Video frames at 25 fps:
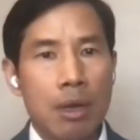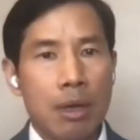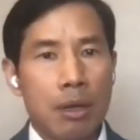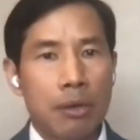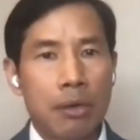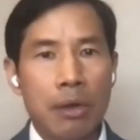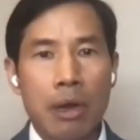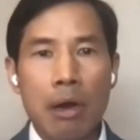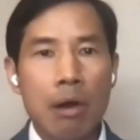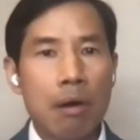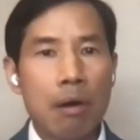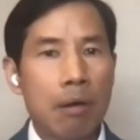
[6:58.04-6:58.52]

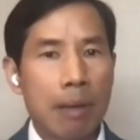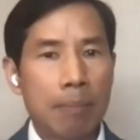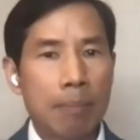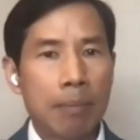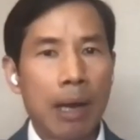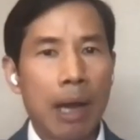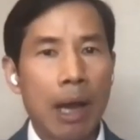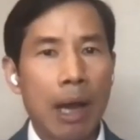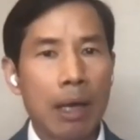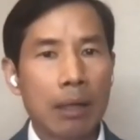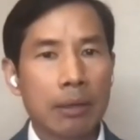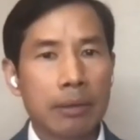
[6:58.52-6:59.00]
No, I'm
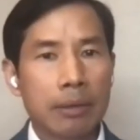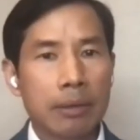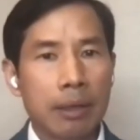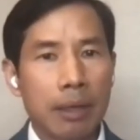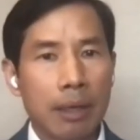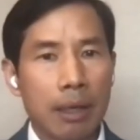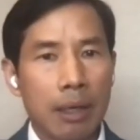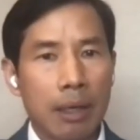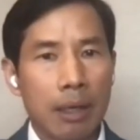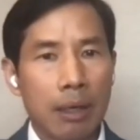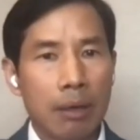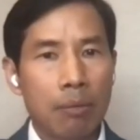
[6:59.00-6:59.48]
not
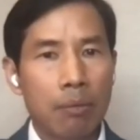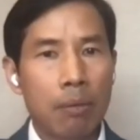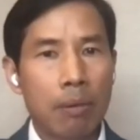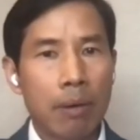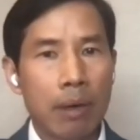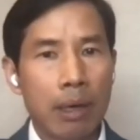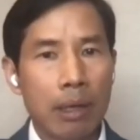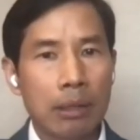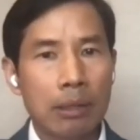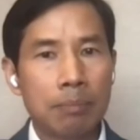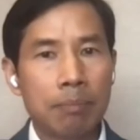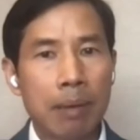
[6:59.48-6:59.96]

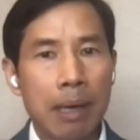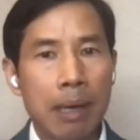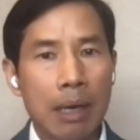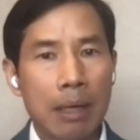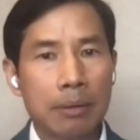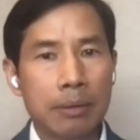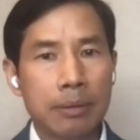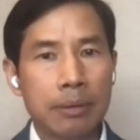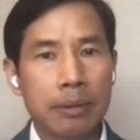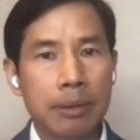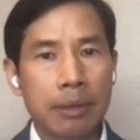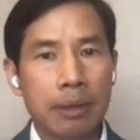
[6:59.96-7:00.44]
worried about